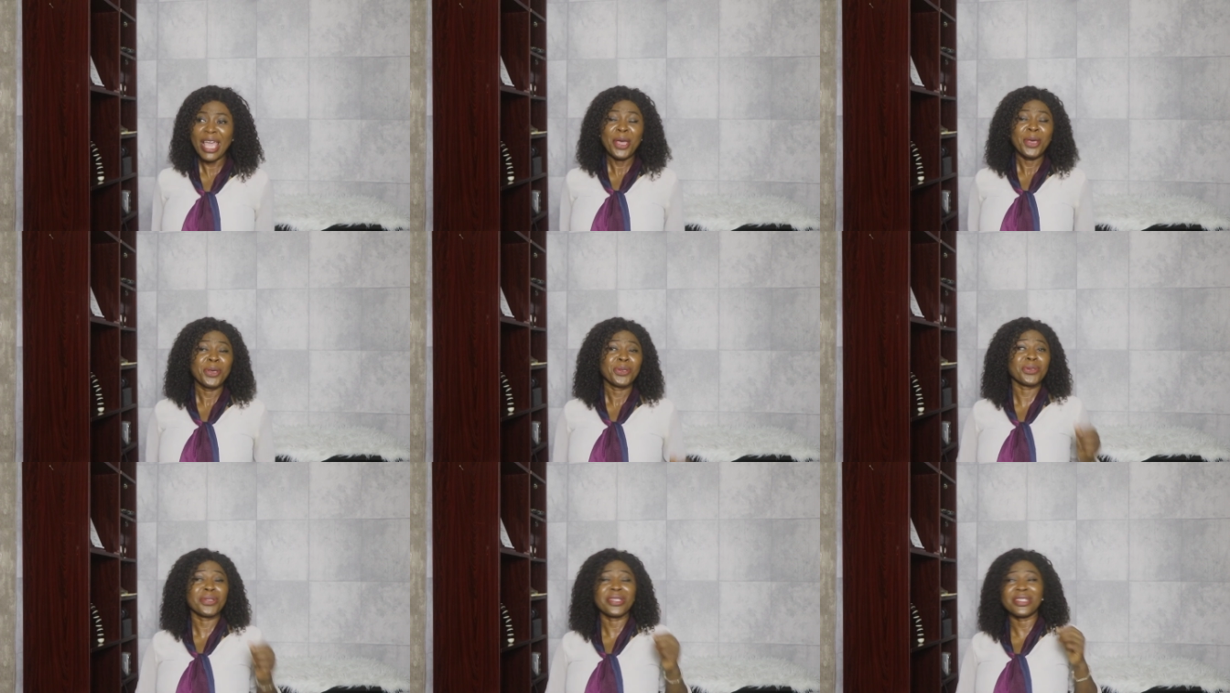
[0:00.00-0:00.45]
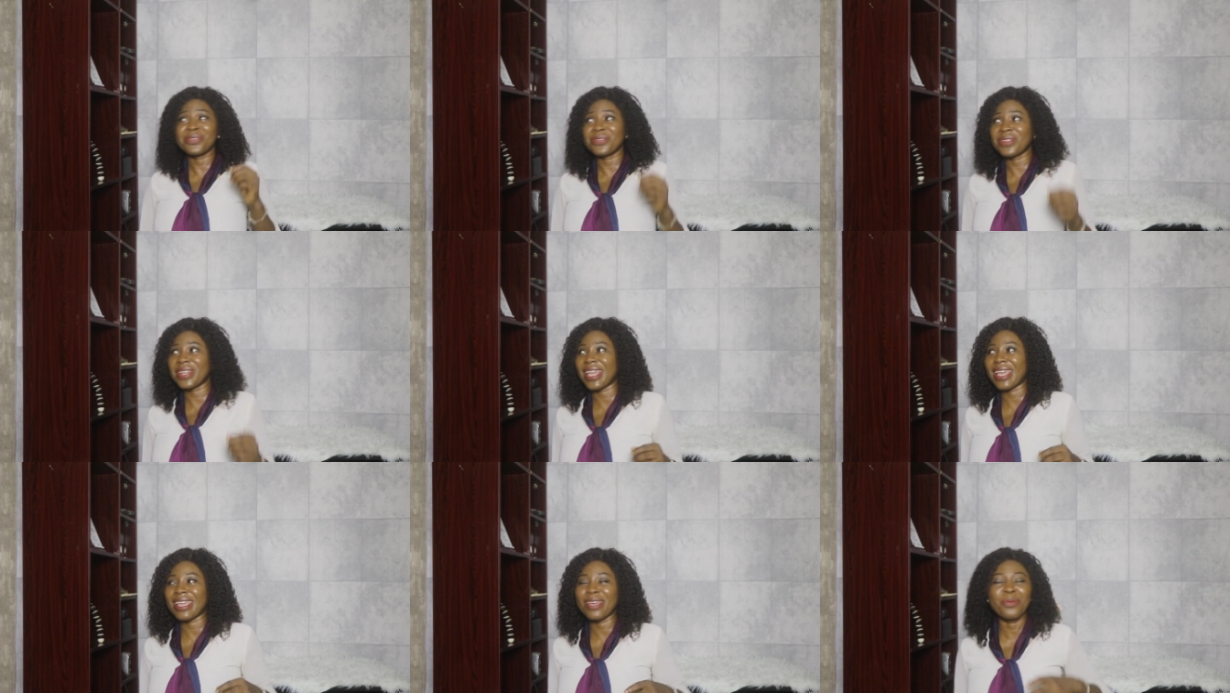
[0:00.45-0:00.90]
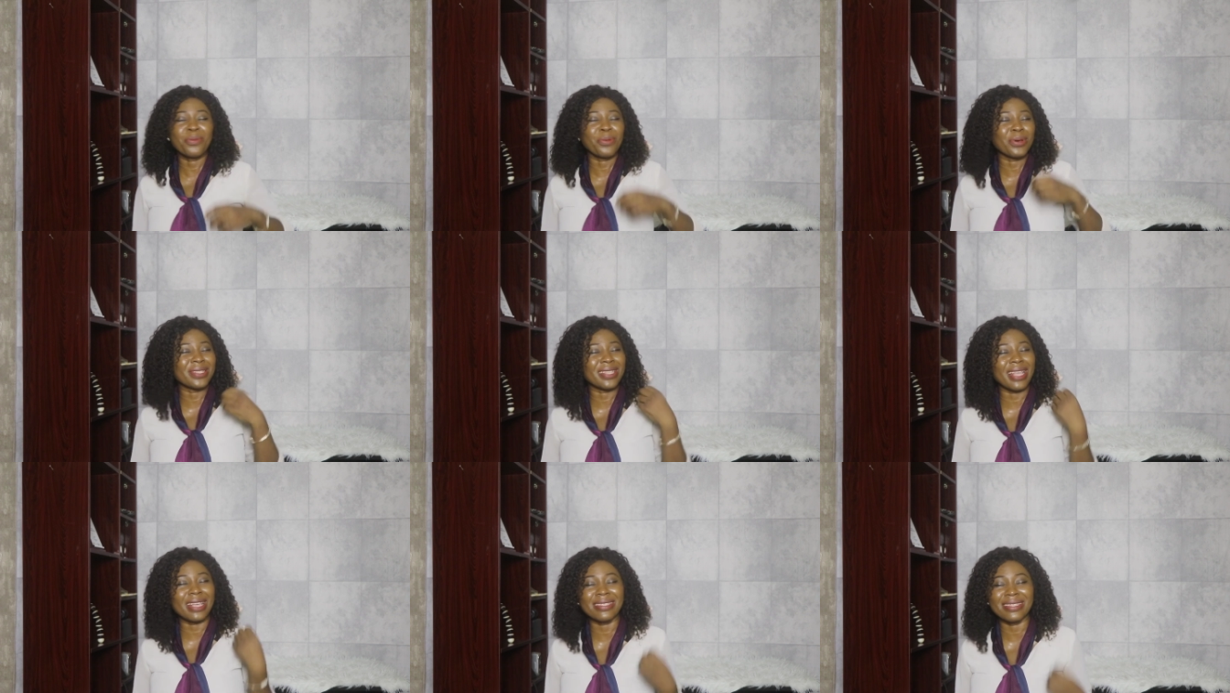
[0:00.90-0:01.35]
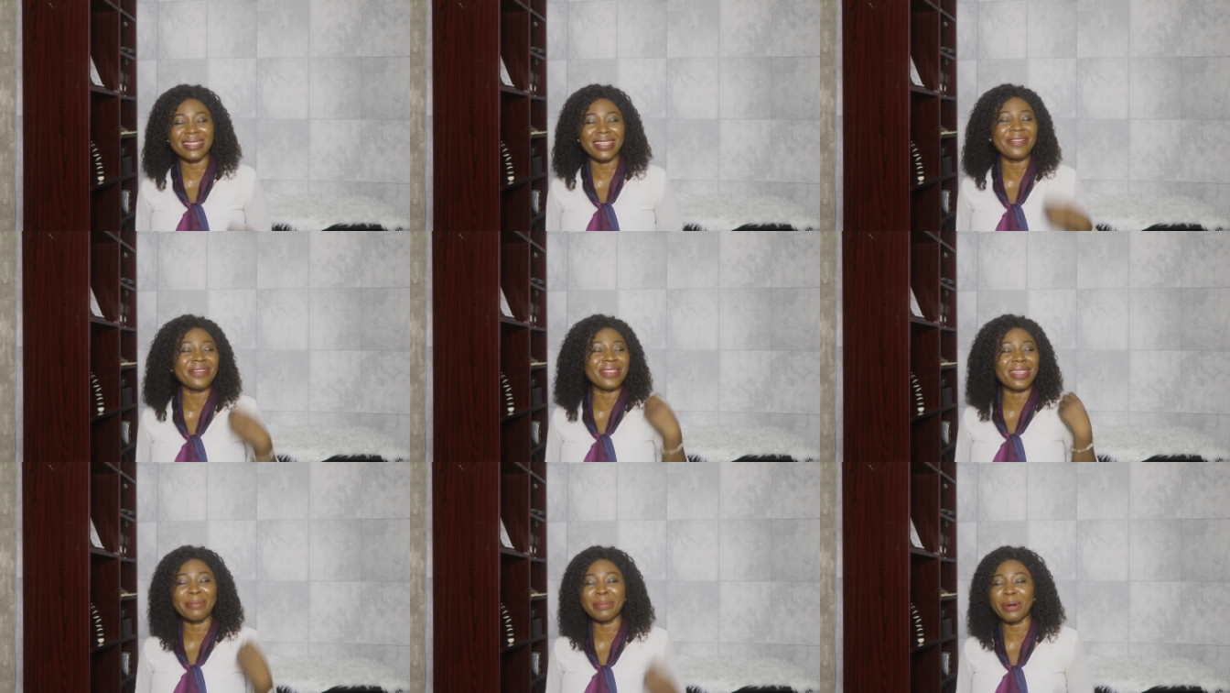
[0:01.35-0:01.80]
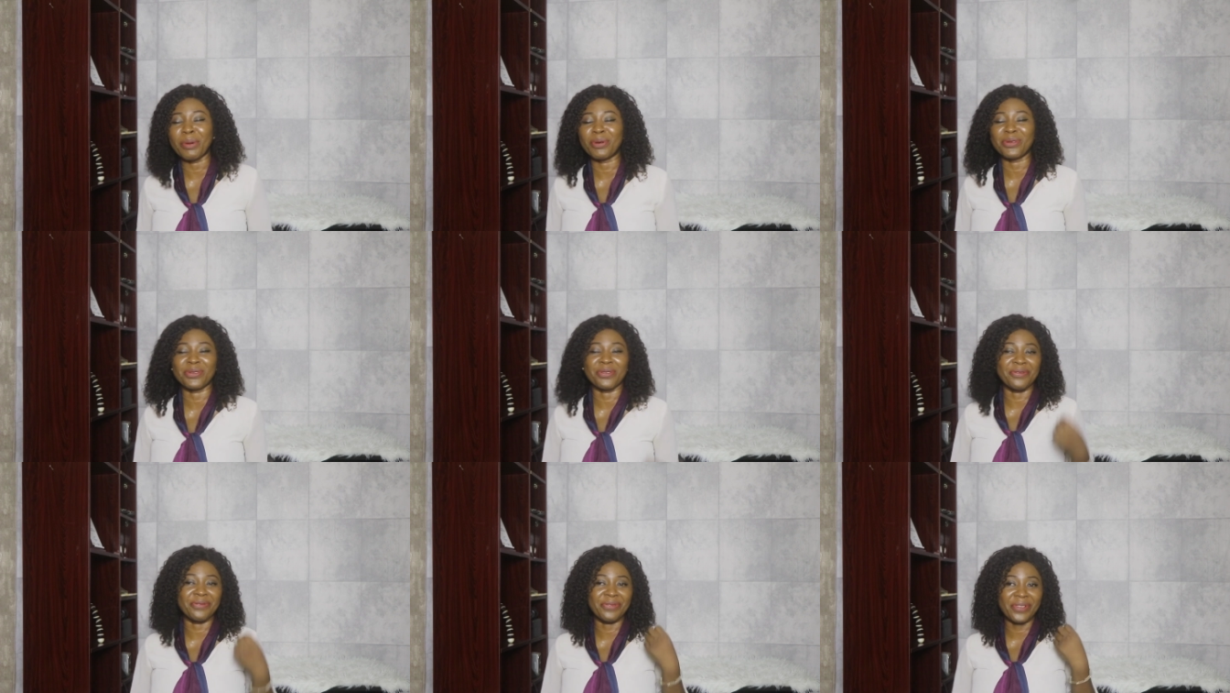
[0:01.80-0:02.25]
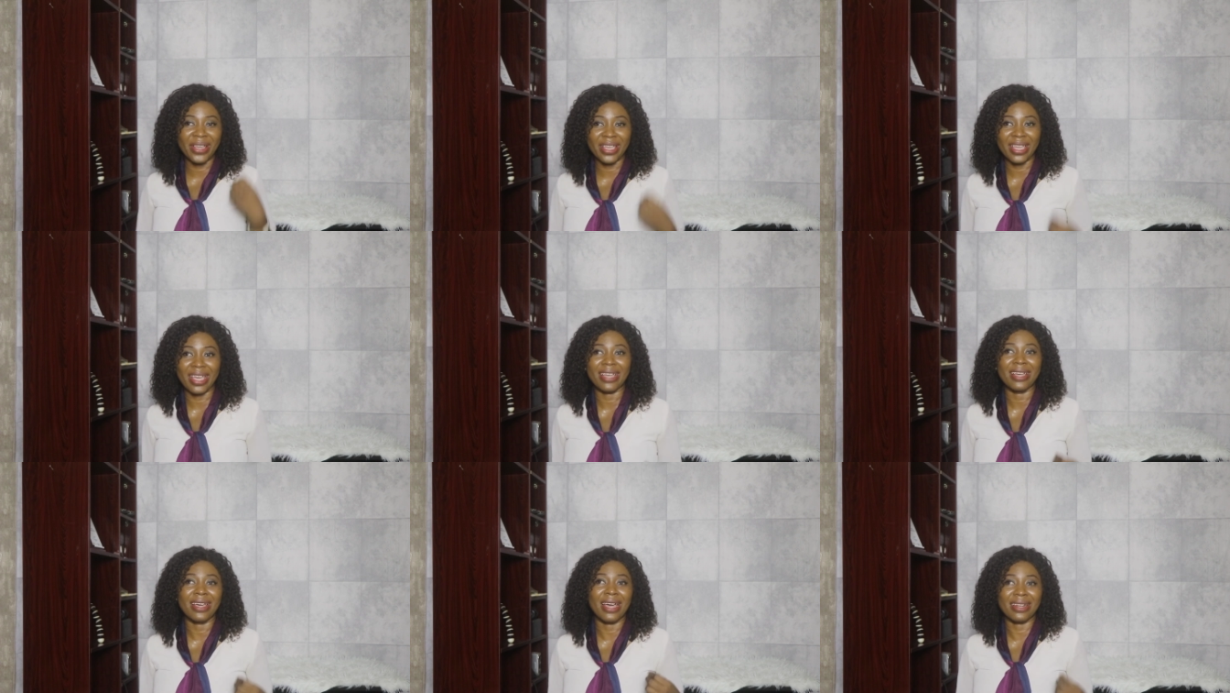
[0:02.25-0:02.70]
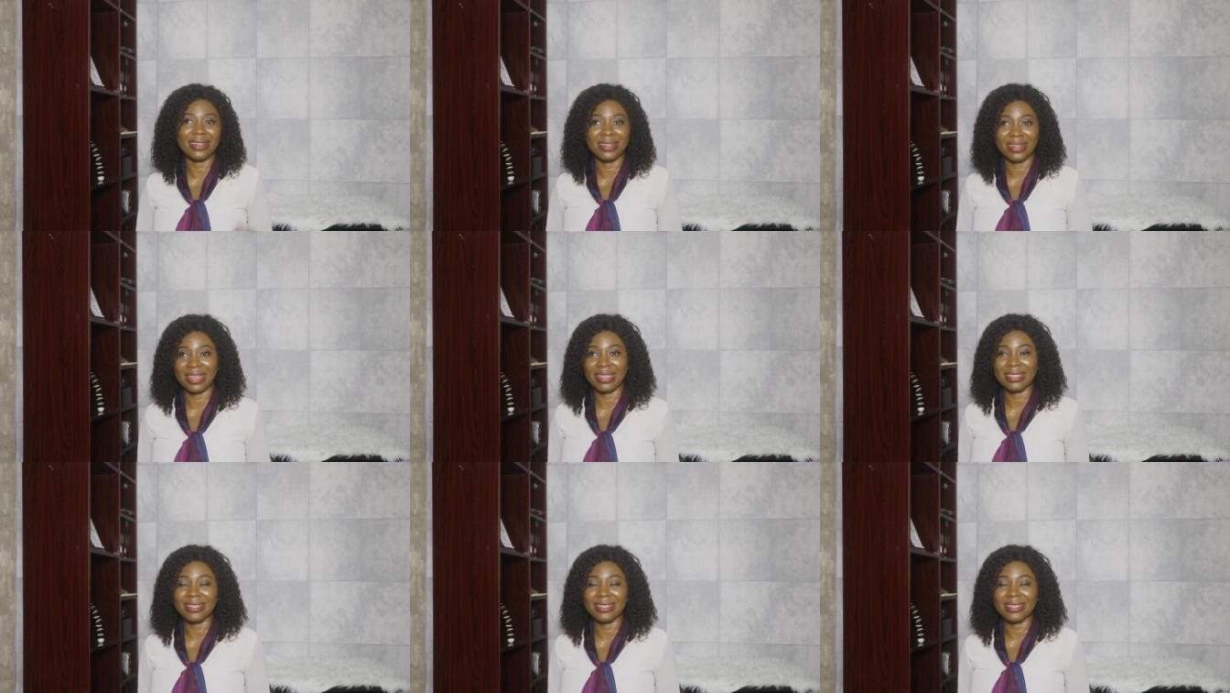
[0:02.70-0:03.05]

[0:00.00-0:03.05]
So literally, it was as if Themba was on fire at night.